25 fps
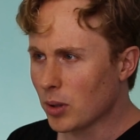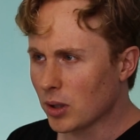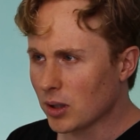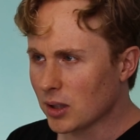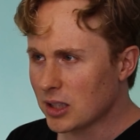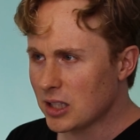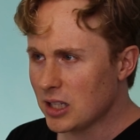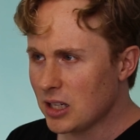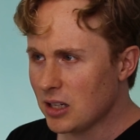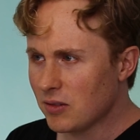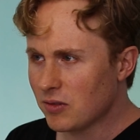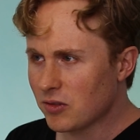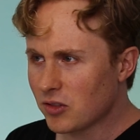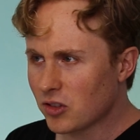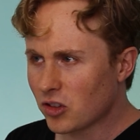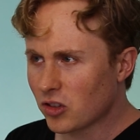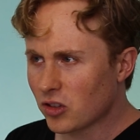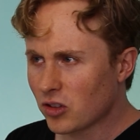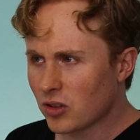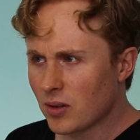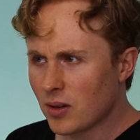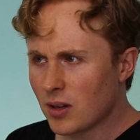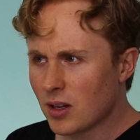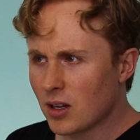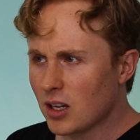
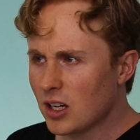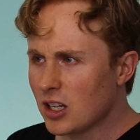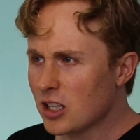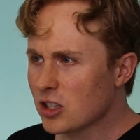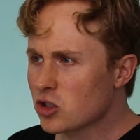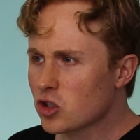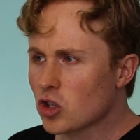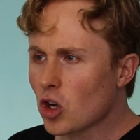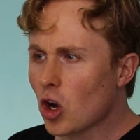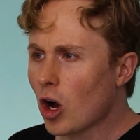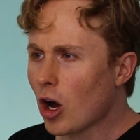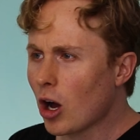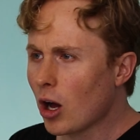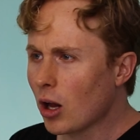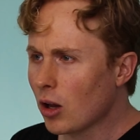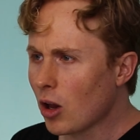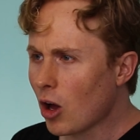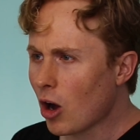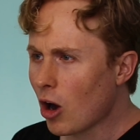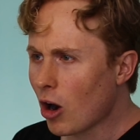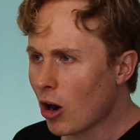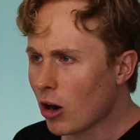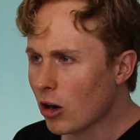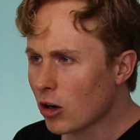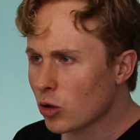beliefs, it's all
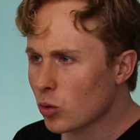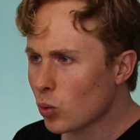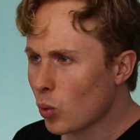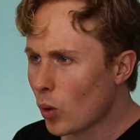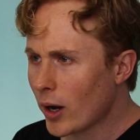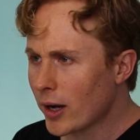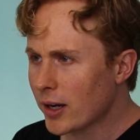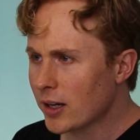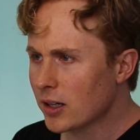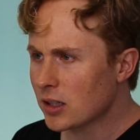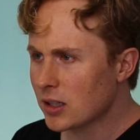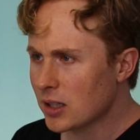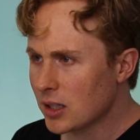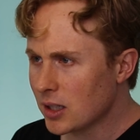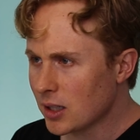hardwired